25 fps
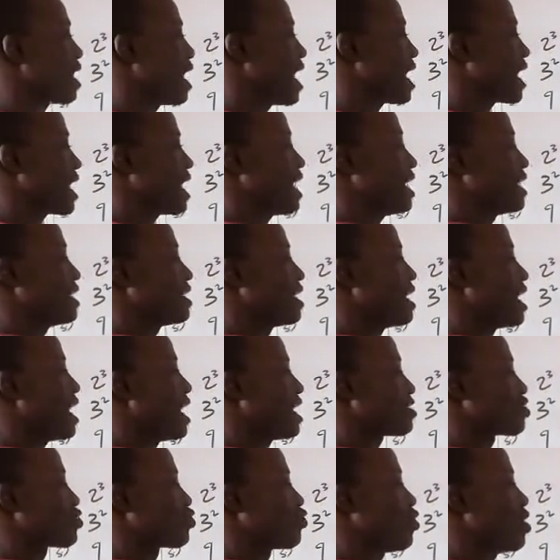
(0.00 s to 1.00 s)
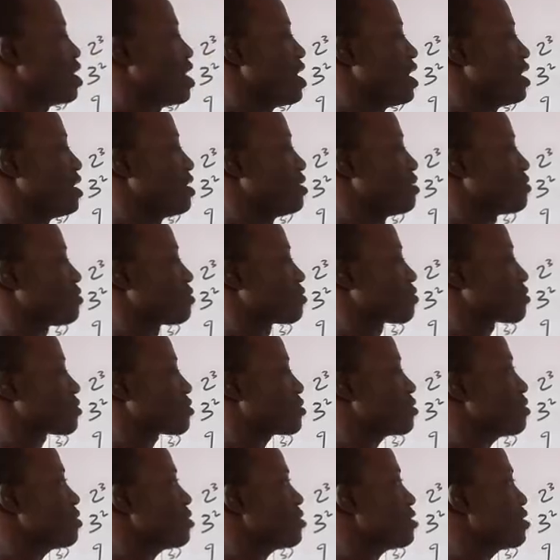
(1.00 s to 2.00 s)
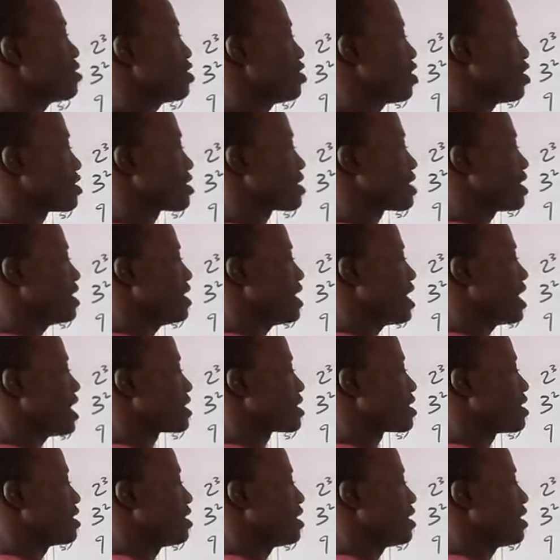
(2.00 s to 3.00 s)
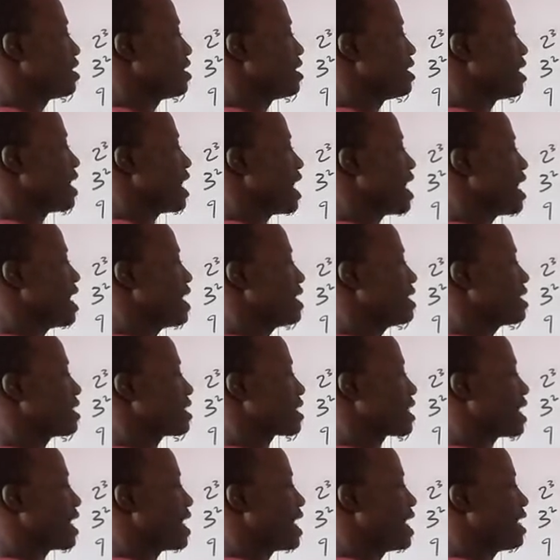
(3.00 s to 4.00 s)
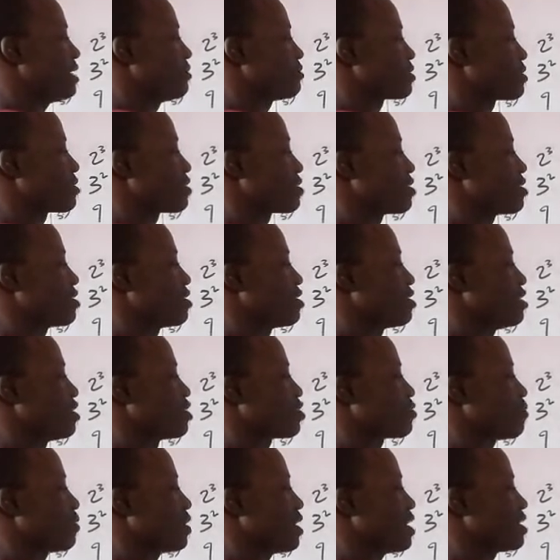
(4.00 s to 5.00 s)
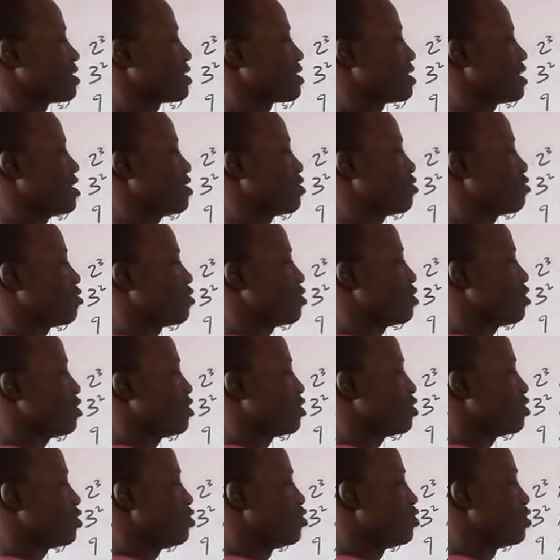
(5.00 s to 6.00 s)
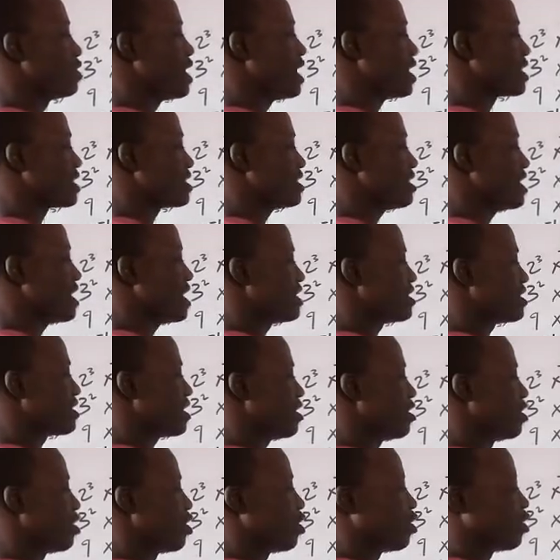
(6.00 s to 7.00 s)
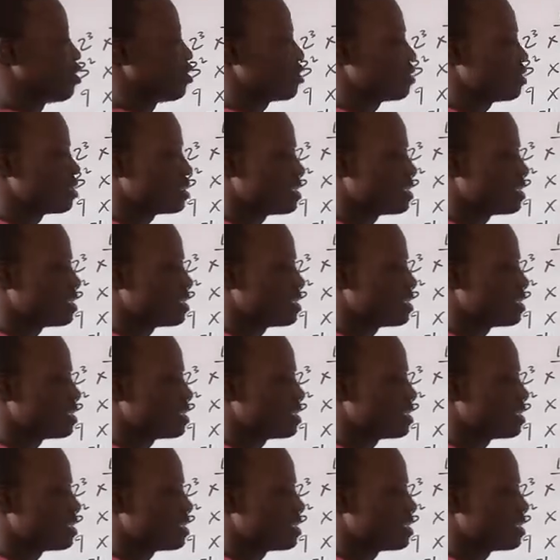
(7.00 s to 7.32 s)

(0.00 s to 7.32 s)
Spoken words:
I can as well just say that 9 times 3 raised power 0. You know that there is a law